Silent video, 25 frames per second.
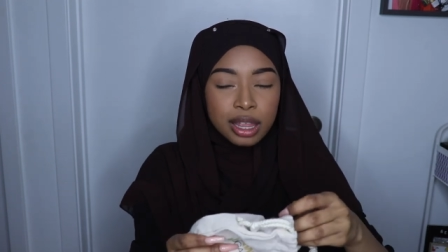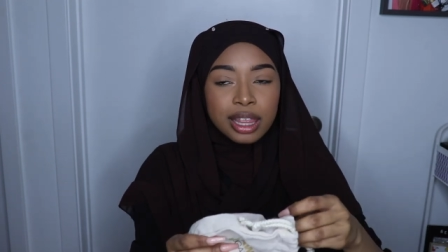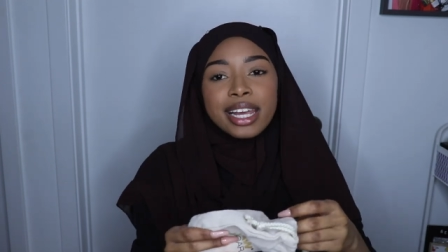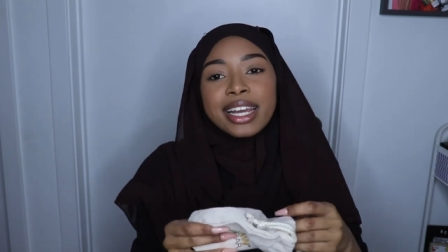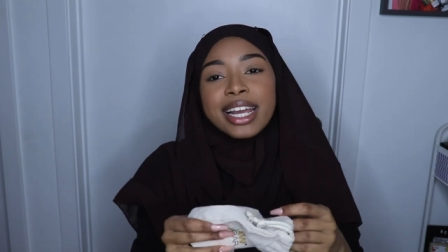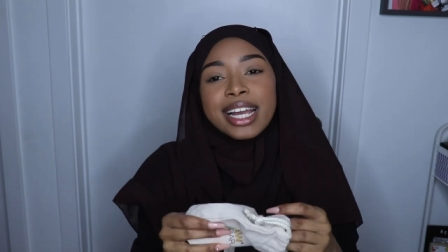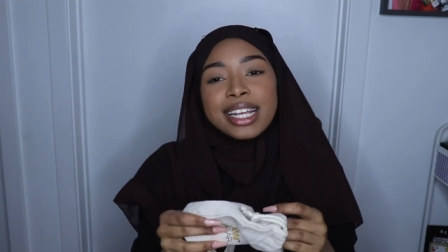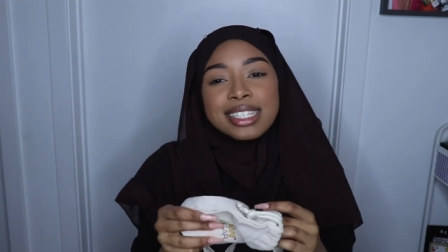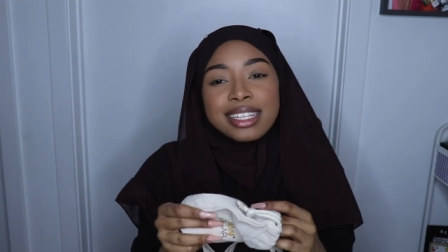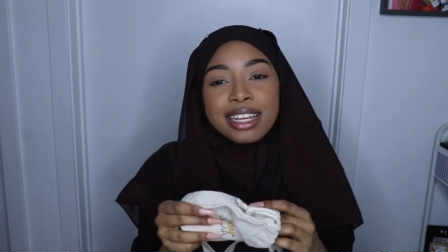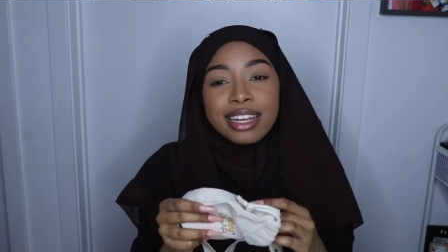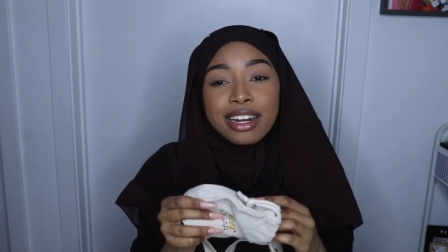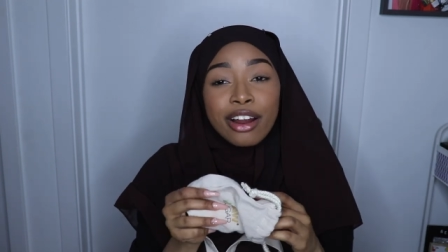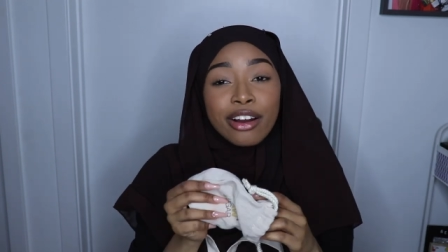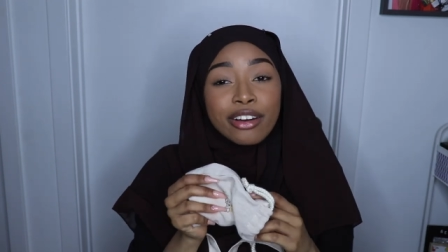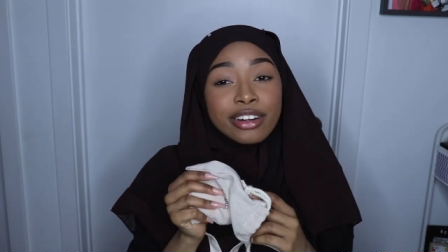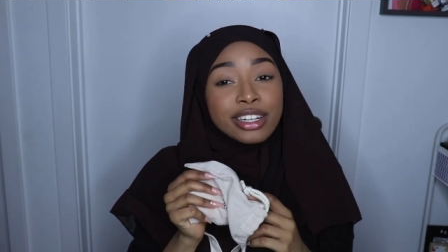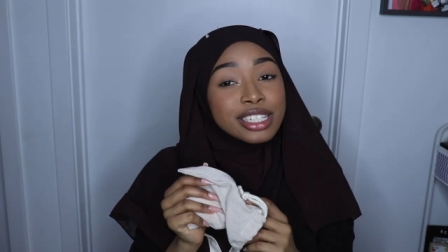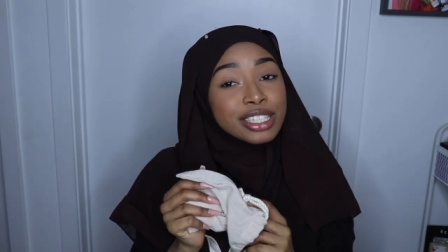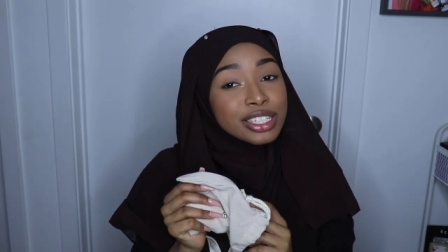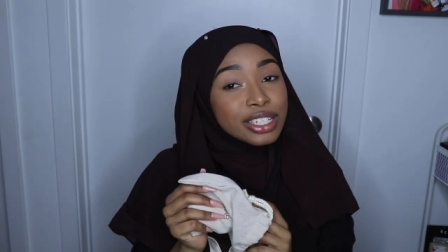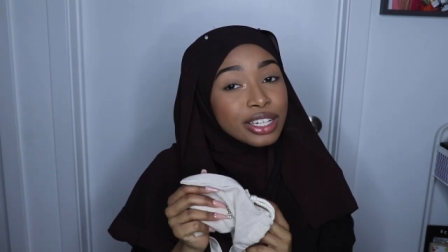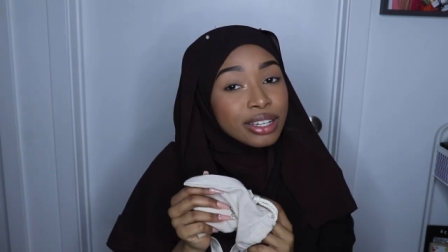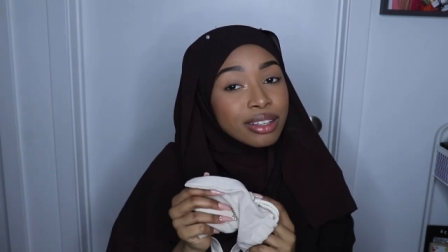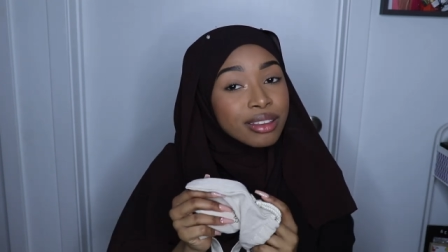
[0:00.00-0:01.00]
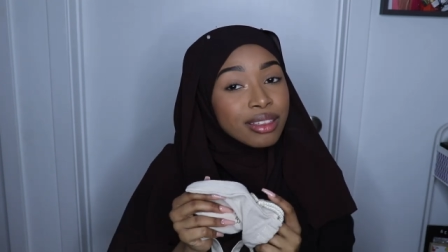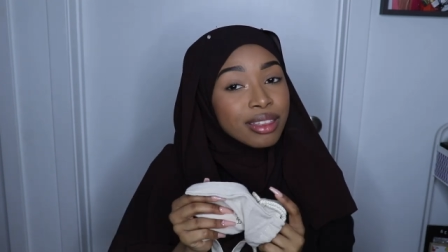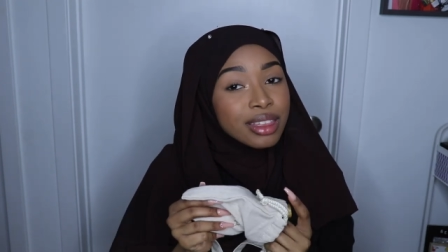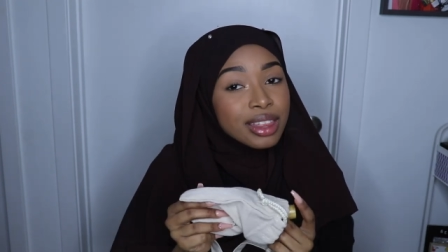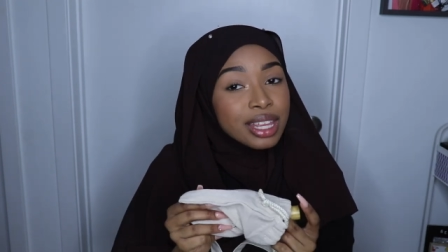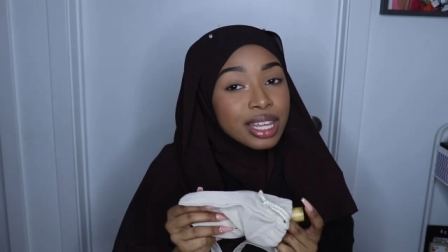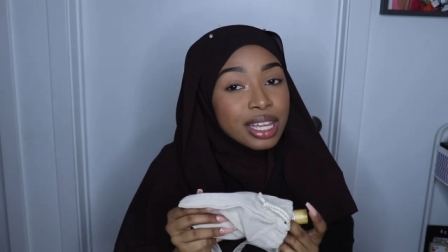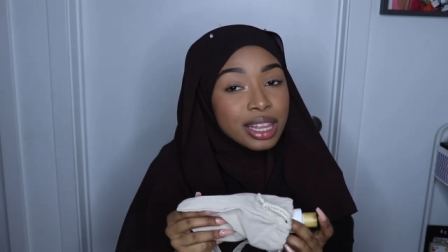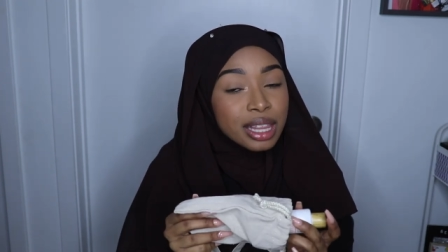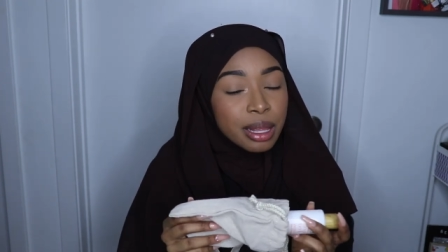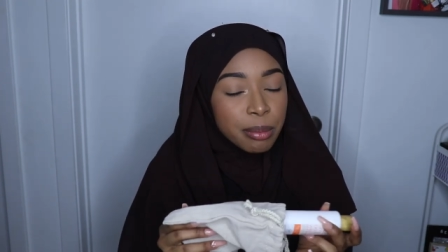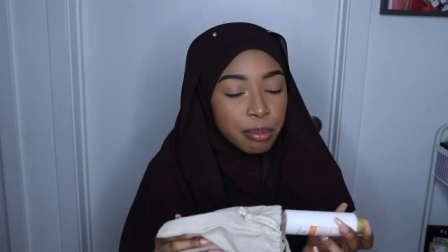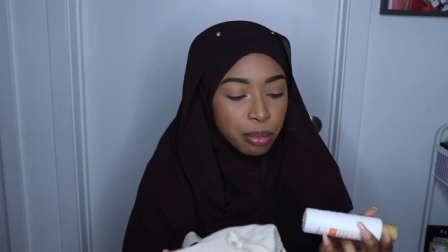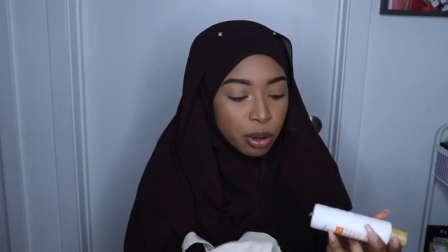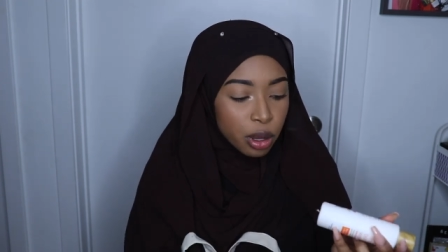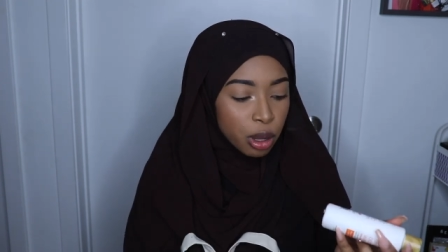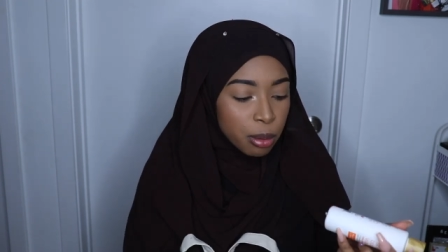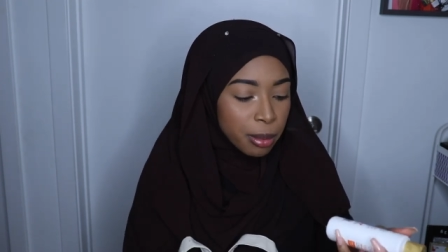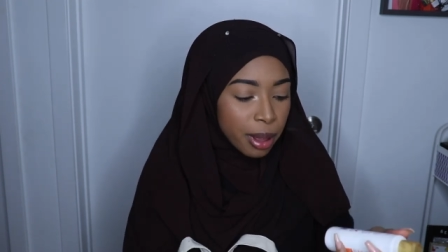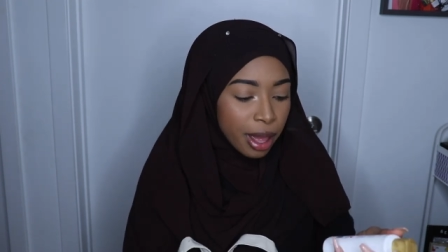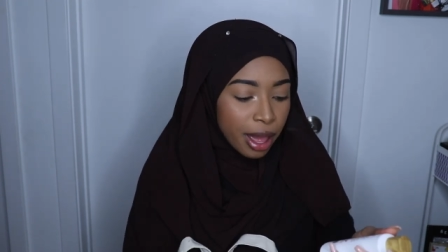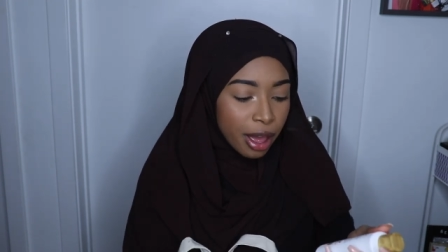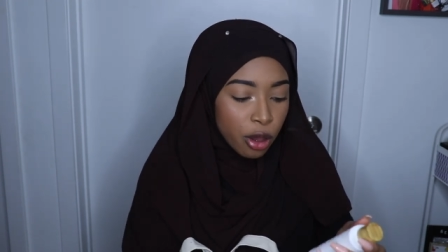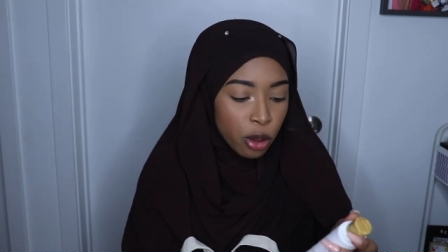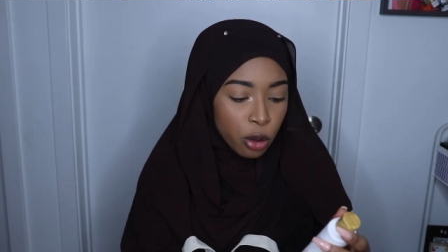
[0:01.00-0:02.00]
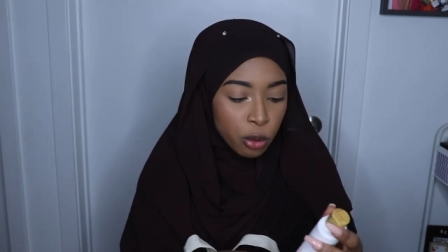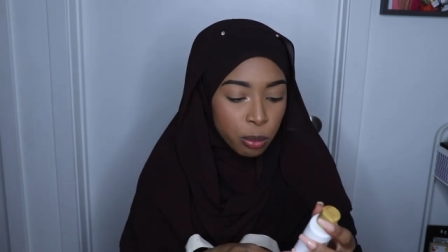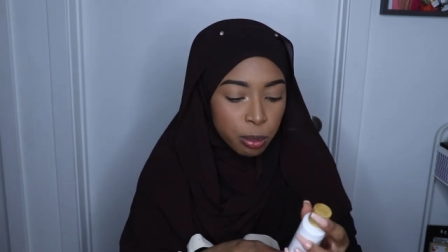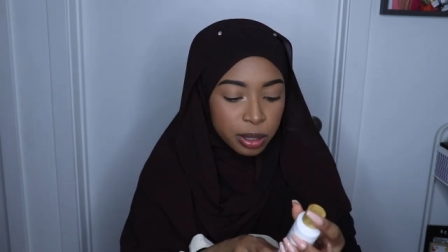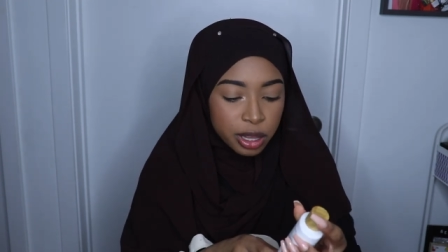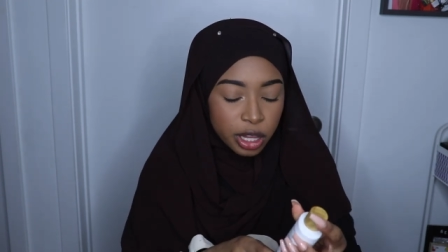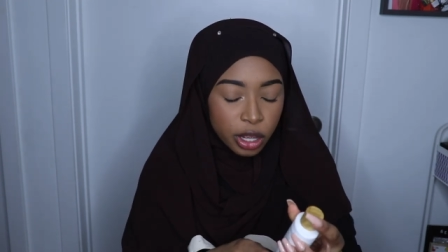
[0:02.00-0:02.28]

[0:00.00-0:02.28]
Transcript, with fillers: Like I said, I already took the lip balm out,